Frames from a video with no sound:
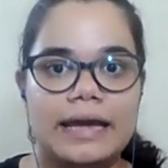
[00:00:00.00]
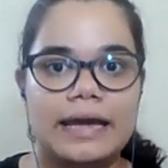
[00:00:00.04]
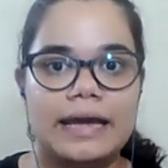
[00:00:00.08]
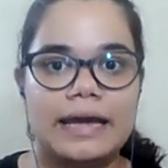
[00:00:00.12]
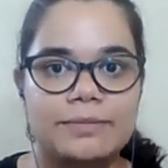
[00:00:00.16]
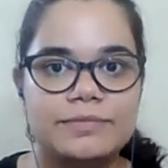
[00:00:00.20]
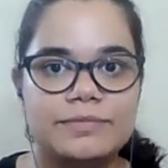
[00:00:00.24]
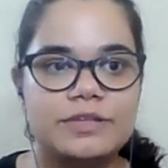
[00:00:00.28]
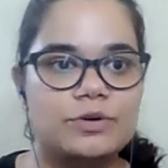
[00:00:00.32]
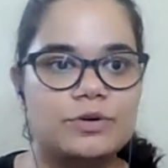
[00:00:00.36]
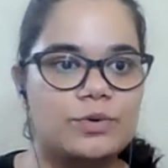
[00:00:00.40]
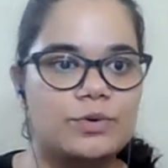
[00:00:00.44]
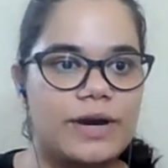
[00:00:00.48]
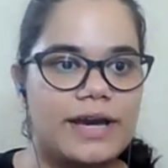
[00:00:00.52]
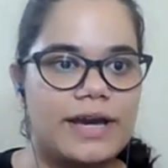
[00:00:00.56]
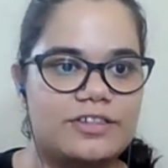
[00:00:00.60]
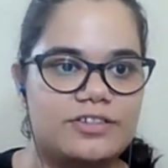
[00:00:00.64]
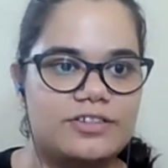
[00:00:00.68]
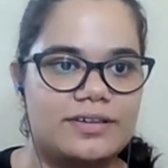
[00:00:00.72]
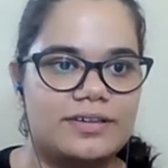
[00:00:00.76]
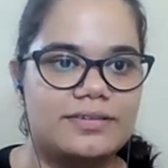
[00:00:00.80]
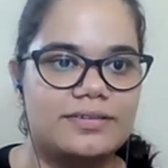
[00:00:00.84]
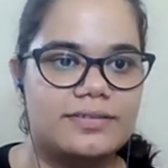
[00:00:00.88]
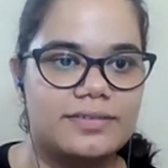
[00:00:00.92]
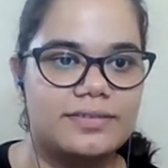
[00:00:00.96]
M U
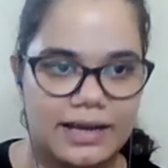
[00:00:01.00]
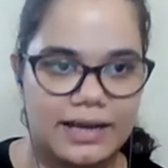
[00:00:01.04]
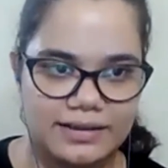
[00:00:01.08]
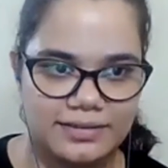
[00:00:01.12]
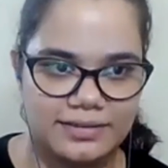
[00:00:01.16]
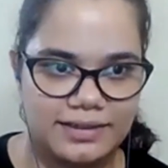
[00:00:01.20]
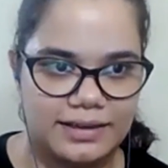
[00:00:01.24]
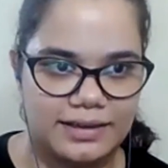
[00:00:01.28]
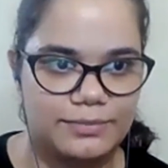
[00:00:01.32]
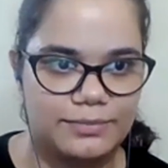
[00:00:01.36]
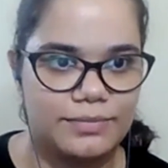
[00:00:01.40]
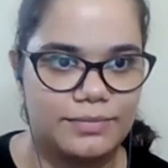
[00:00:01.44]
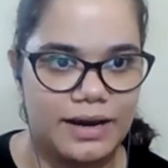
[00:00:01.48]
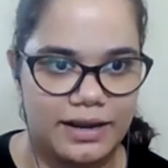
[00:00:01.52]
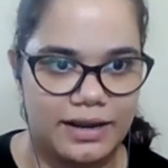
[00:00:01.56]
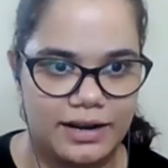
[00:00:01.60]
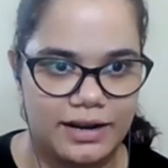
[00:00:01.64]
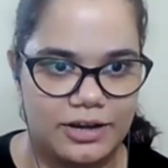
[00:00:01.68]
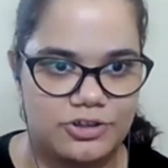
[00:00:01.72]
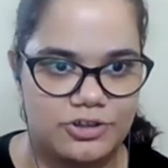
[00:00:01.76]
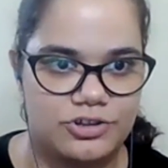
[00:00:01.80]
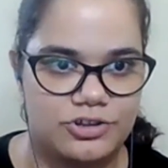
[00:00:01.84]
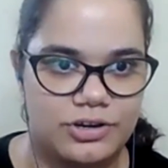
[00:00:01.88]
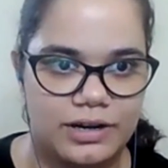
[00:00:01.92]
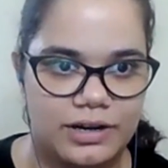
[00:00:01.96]
H S Nasik,
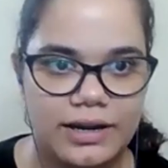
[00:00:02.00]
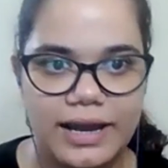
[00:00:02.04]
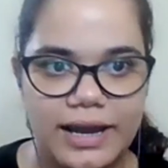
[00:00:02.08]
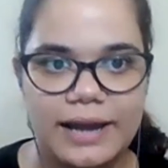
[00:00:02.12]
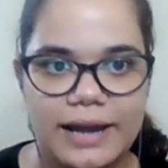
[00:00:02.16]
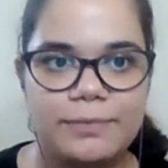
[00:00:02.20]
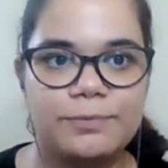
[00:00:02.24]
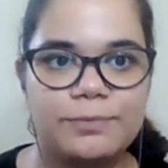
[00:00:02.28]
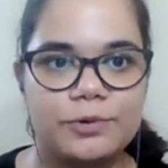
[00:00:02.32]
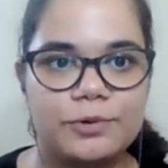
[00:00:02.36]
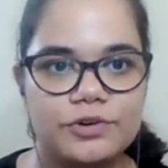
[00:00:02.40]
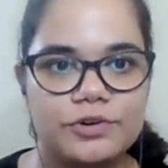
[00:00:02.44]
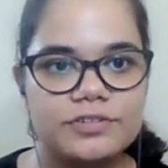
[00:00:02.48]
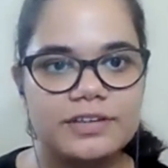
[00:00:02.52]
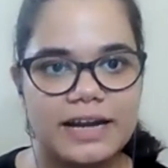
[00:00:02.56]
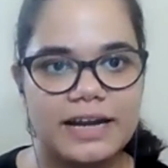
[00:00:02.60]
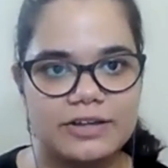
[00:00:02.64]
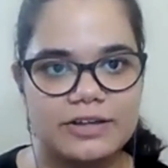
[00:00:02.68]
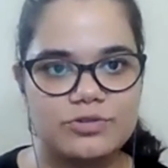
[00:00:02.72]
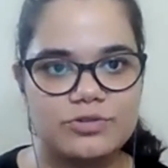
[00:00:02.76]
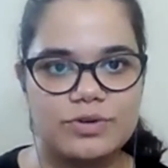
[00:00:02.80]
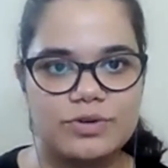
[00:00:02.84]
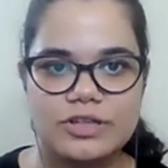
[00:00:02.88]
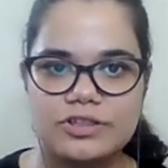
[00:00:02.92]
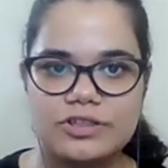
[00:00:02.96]
Maharashtra, and
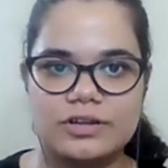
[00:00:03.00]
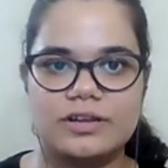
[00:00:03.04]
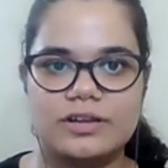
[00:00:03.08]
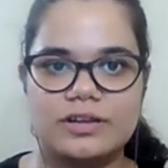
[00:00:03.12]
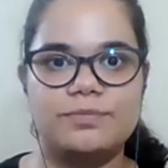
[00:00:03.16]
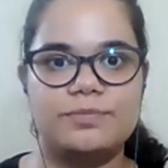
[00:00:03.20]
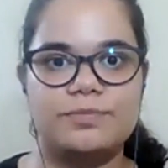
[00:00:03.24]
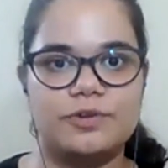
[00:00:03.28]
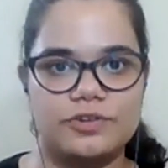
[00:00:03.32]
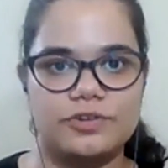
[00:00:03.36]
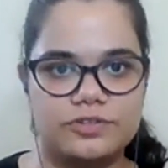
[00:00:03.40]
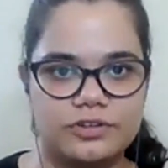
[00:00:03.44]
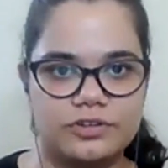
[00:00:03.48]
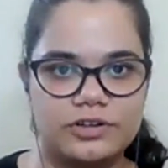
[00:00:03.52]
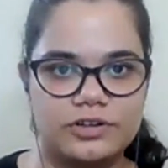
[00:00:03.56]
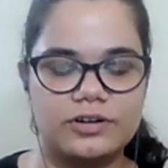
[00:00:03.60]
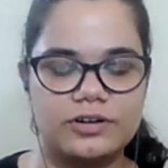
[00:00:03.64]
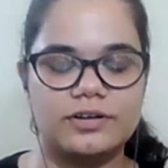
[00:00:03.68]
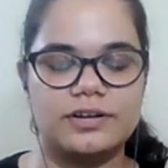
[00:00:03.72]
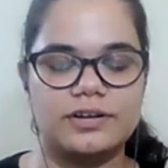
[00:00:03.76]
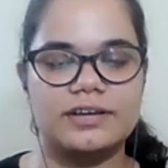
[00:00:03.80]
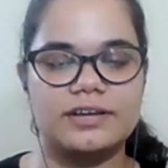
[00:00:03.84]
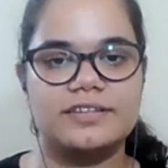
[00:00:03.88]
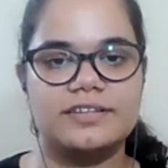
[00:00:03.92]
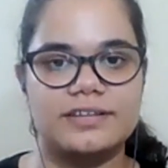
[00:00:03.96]
post-graduation in
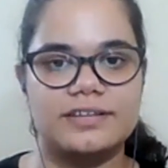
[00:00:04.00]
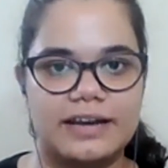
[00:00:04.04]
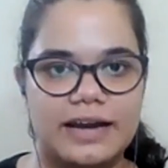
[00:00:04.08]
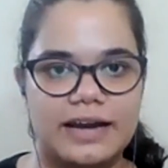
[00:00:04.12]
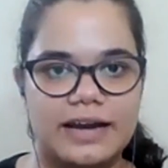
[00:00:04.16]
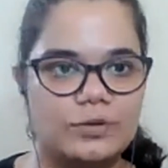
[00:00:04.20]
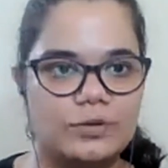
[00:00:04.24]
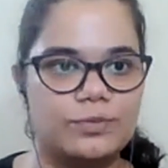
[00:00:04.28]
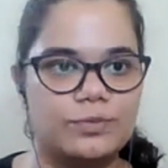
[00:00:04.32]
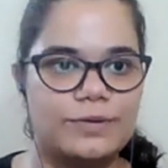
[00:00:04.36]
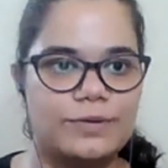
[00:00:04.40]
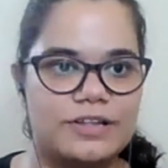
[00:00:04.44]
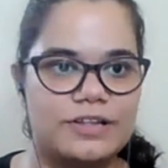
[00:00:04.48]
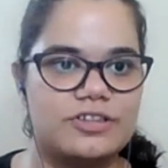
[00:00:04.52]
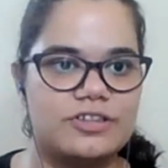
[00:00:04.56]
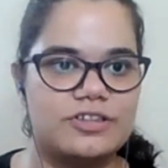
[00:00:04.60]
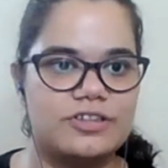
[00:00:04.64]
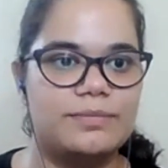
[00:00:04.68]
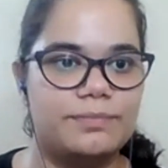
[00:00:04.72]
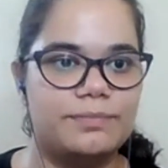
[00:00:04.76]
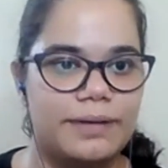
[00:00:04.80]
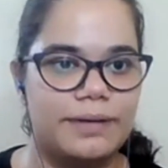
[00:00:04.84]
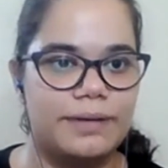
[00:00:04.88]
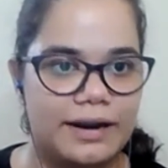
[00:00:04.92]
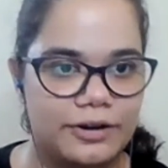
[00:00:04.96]
Prosthodontics, Crown, Bridge
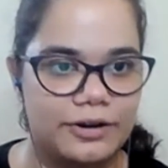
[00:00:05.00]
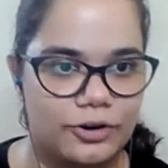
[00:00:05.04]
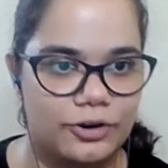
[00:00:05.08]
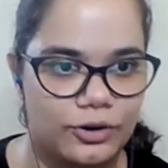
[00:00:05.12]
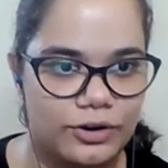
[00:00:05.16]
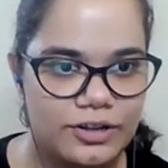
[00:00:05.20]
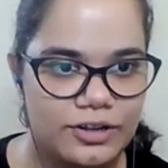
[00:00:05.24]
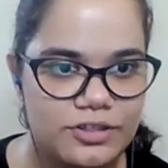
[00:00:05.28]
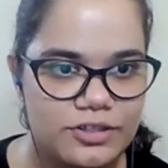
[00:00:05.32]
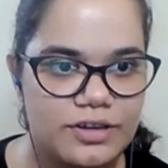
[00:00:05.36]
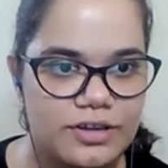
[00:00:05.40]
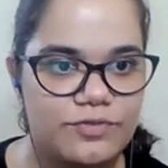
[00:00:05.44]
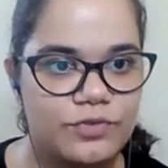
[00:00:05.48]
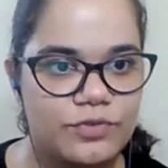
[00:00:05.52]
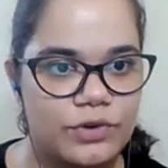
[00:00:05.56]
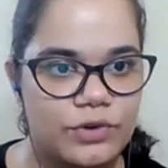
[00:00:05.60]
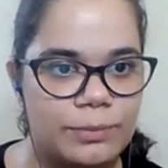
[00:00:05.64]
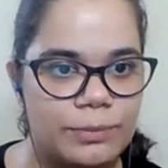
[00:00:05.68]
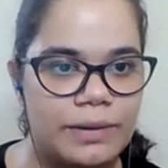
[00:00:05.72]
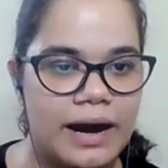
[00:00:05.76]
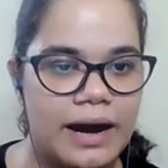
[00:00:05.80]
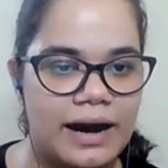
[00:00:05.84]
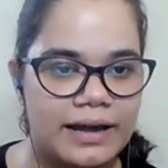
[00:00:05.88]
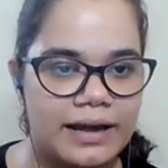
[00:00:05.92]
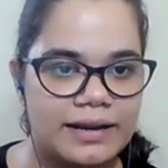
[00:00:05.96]
and Implantology
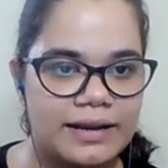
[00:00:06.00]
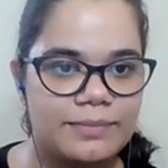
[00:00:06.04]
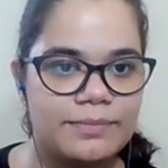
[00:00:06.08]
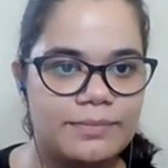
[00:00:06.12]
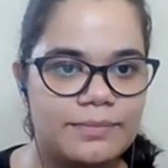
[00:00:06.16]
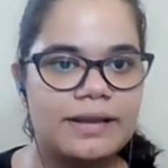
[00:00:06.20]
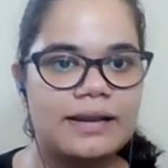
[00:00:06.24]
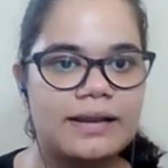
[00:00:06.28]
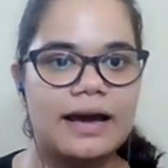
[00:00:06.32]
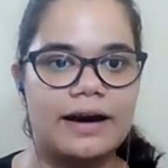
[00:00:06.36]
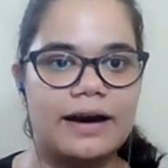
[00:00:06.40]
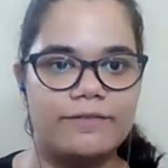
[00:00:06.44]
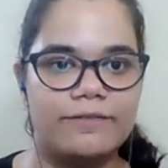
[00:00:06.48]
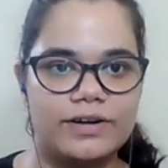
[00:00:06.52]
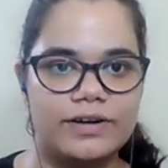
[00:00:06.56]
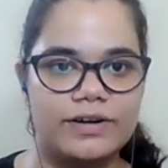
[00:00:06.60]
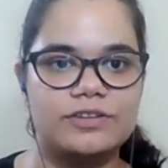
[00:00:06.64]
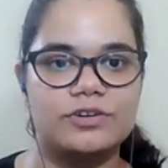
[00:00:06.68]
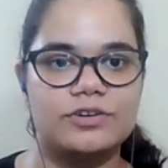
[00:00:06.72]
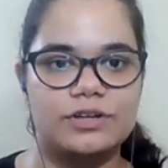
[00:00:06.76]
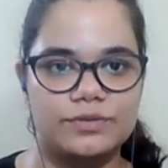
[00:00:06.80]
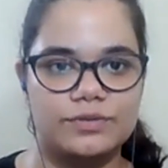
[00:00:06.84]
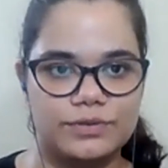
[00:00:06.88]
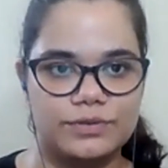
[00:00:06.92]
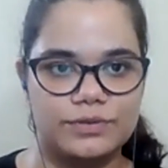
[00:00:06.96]
from R M L
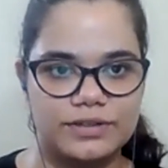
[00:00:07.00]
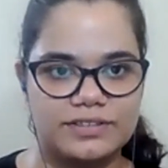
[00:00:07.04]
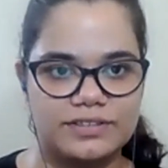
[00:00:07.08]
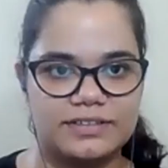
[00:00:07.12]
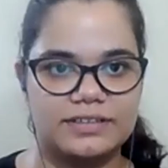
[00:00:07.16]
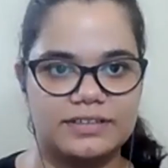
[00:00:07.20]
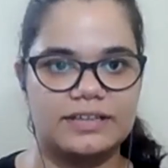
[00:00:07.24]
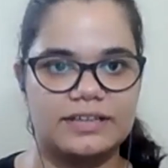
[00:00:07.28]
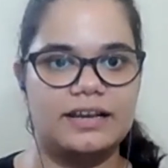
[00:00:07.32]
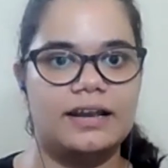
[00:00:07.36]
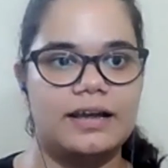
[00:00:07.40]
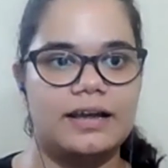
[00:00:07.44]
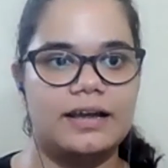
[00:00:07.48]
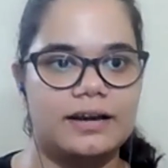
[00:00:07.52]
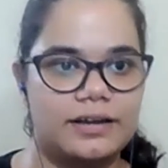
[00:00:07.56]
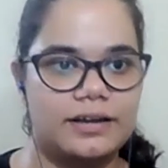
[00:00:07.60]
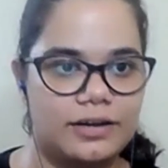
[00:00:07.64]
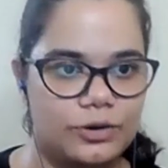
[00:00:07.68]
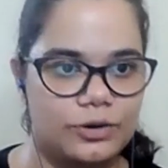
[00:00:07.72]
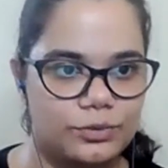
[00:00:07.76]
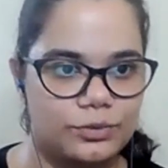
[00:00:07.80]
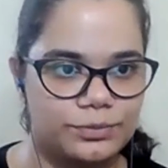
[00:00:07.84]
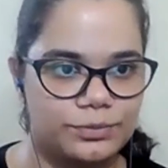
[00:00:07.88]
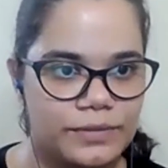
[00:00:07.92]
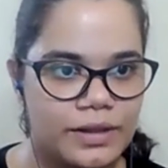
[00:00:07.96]
Avadh University
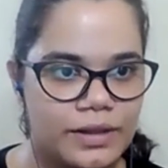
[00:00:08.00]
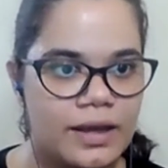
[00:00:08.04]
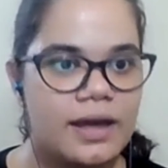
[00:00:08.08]
Lucknow.